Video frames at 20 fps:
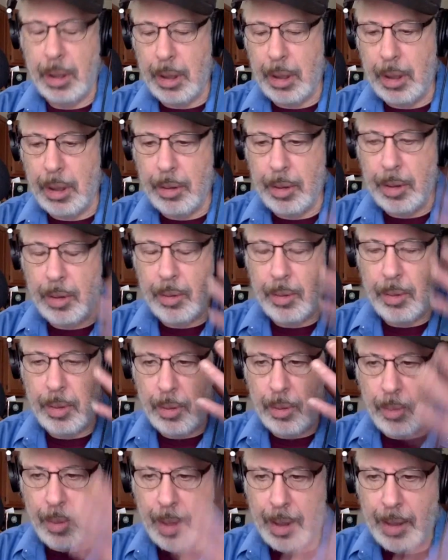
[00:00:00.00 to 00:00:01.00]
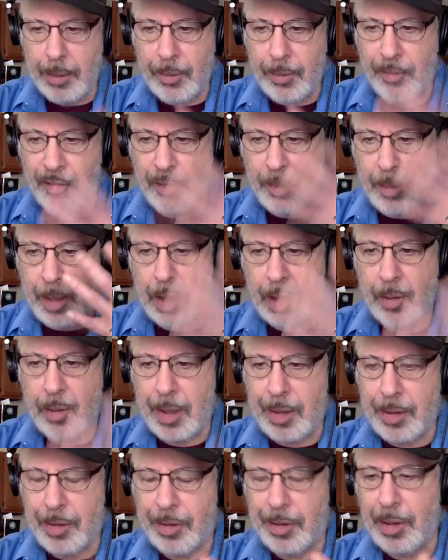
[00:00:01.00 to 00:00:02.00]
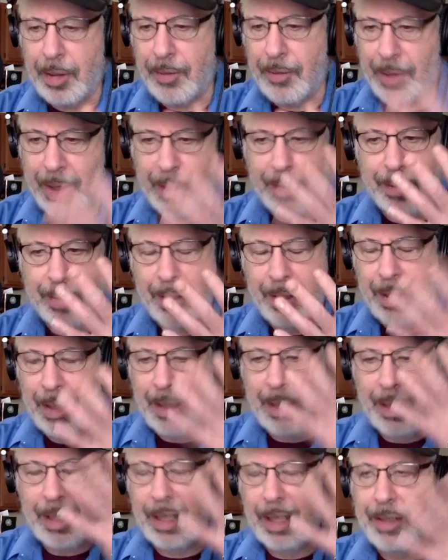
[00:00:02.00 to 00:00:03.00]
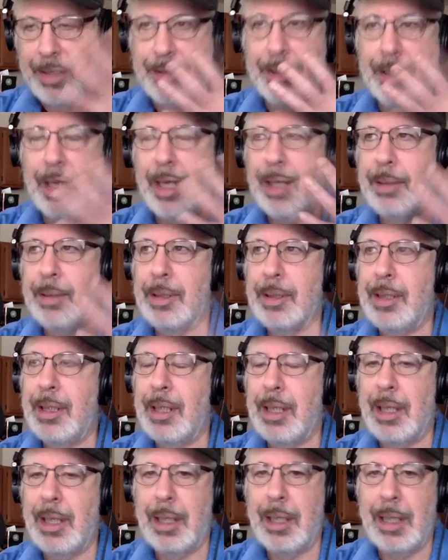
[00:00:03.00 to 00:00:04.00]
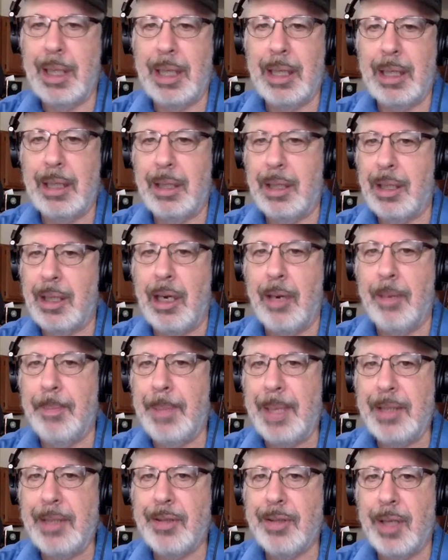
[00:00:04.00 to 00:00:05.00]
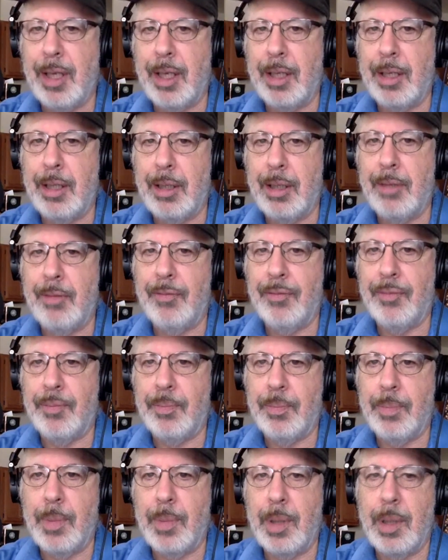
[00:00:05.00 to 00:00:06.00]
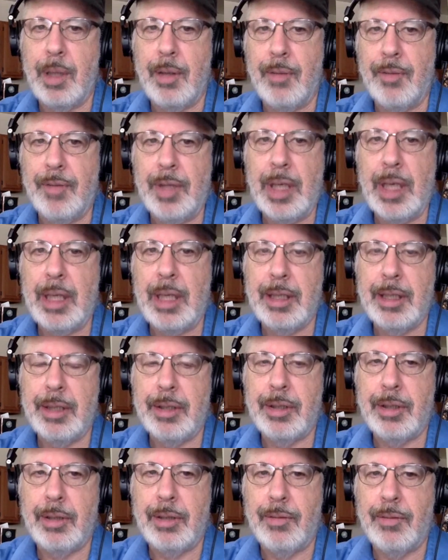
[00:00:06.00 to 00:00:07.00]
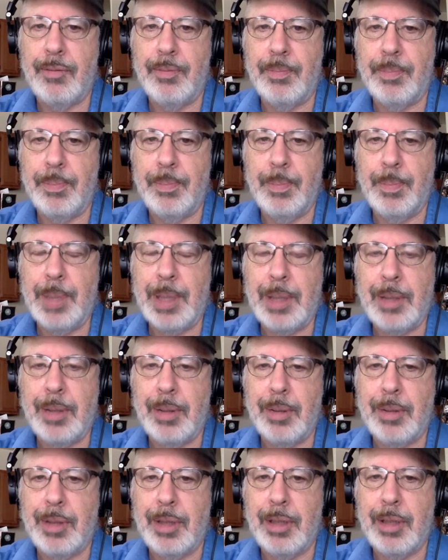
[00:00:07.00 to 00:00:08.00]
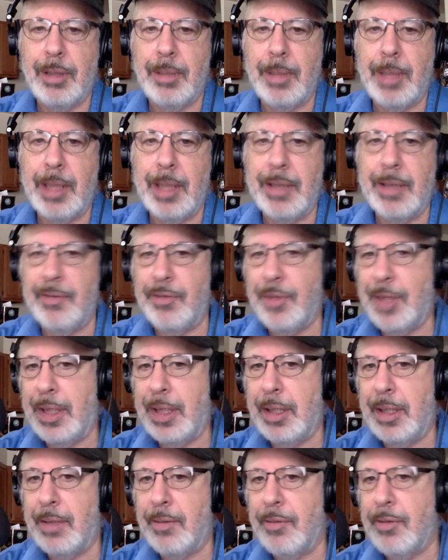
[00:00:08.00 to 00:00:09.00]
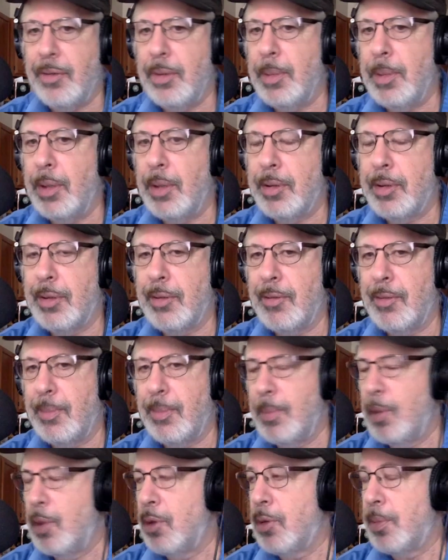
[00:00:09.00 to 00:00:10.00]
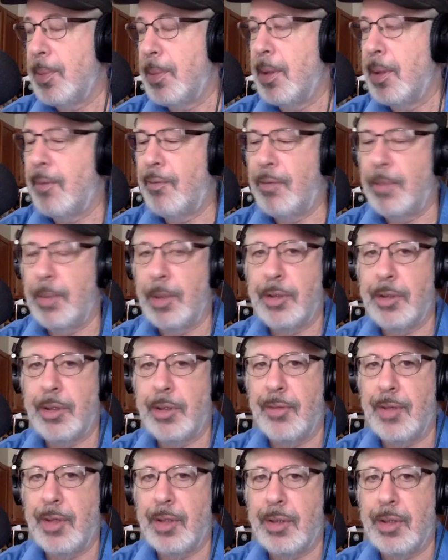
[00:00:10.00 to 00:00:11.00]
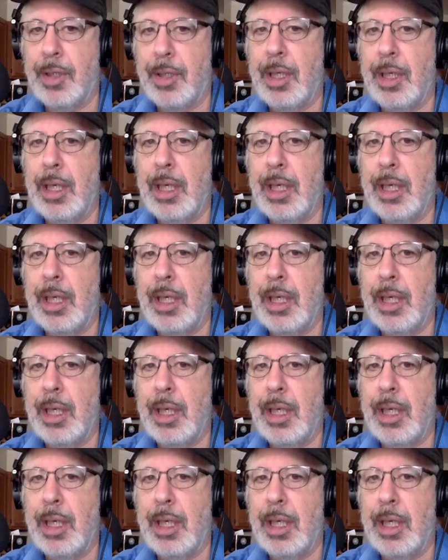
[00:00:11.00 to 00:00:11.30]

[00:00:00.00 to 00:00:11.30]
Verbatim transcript: you know you you want to familiarize yourself because it's not at our baseline of of knowledge of pictures in our mind of reading for the most of most part for most of us